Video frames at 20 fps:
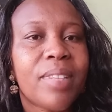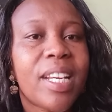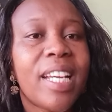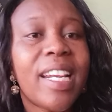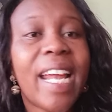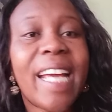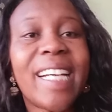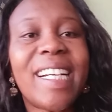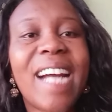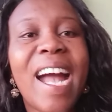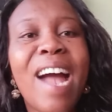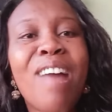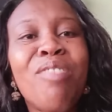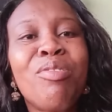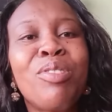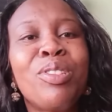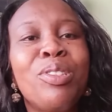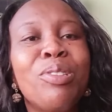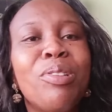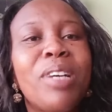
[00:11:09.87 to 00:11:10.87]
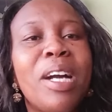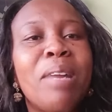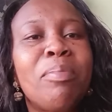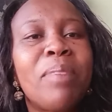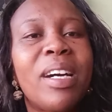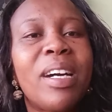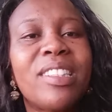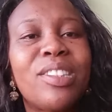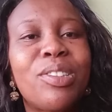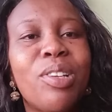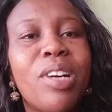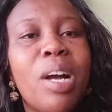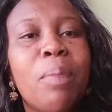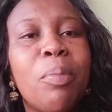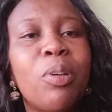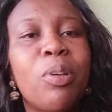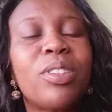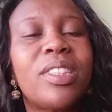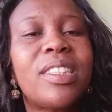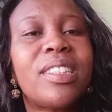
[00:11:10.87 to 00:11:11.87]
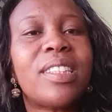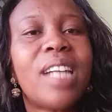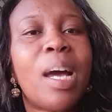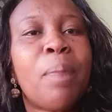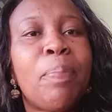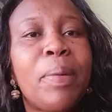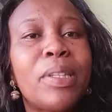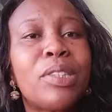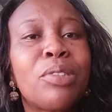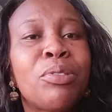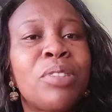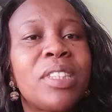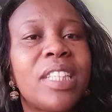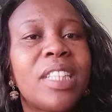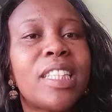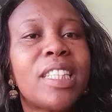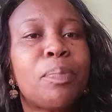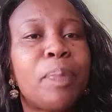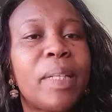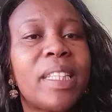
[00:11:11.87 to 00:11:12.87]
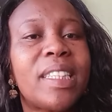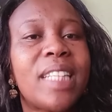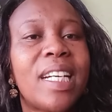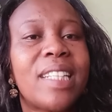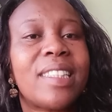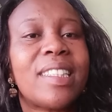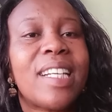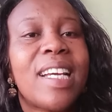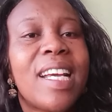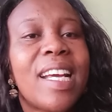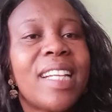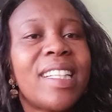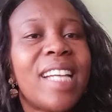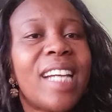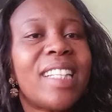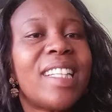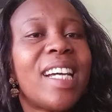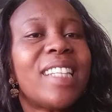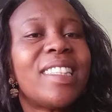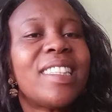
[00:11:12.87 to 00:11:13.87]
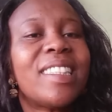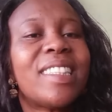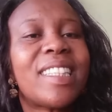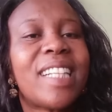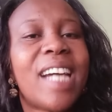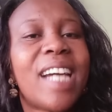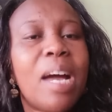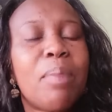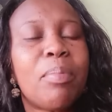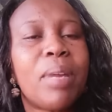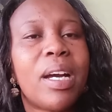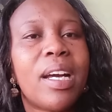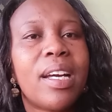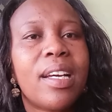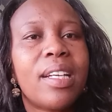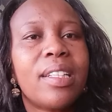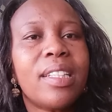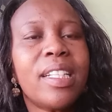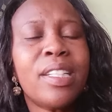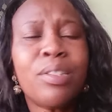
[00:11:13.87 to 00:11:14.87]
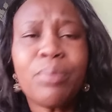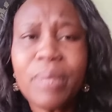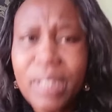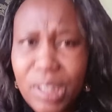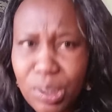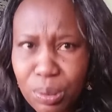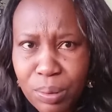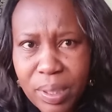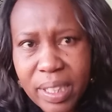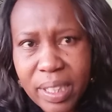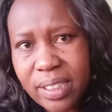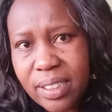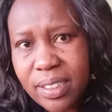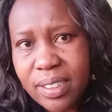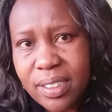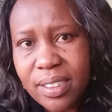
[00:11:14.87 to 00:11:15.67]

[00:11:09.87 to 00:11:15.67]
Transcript: Like, how would you come and talk about a person who is expectant, that is karma? In which way?